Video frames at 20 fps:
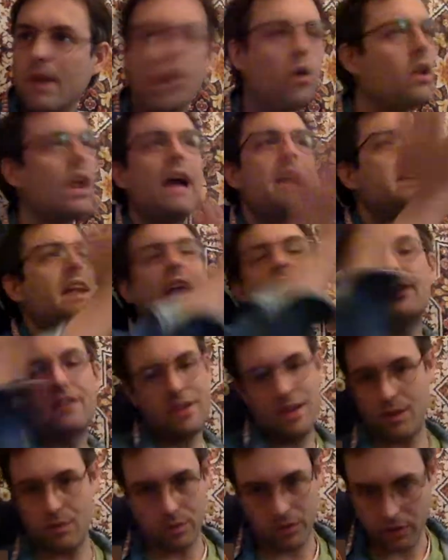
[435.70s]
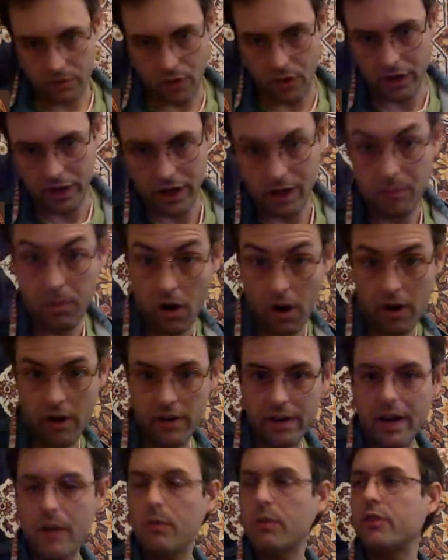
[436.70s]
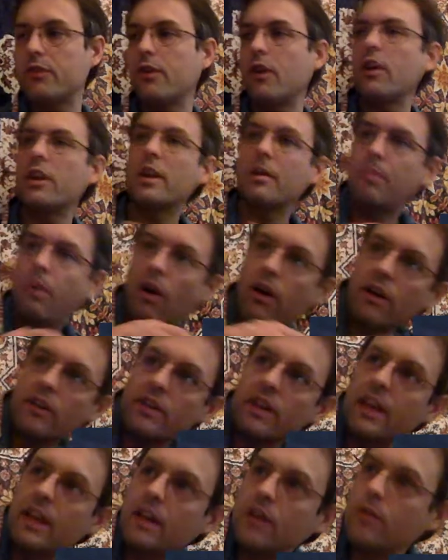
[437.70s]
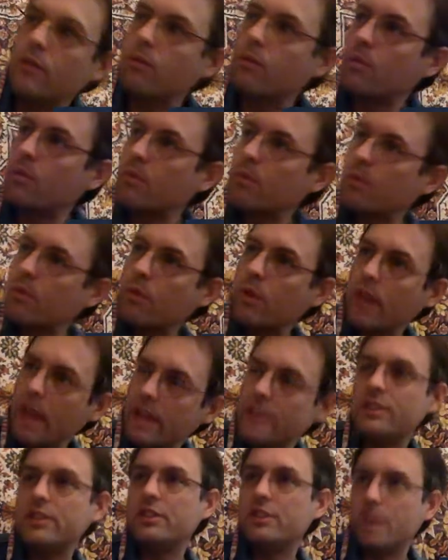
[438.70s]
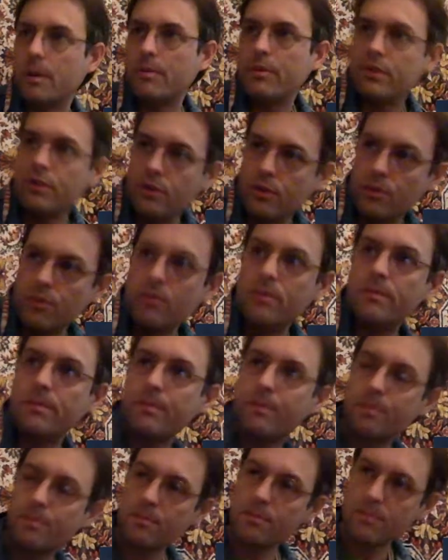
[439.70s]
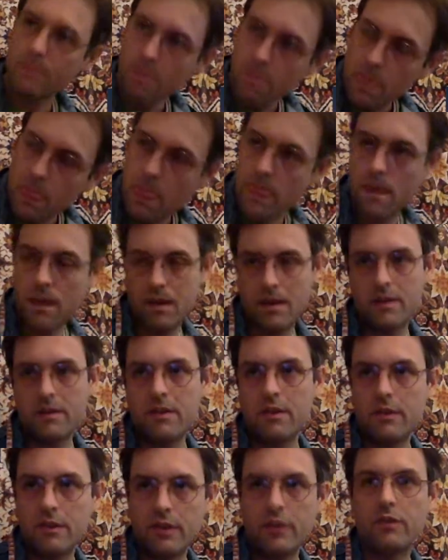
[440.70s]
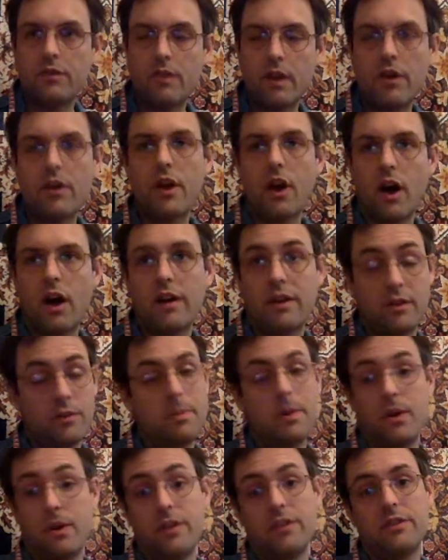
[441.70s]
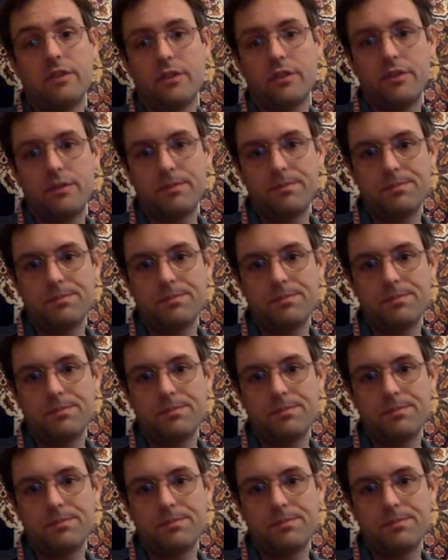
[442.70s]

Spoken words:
identity was falling apart, and it was falling apart in relationship to these very odd experiences.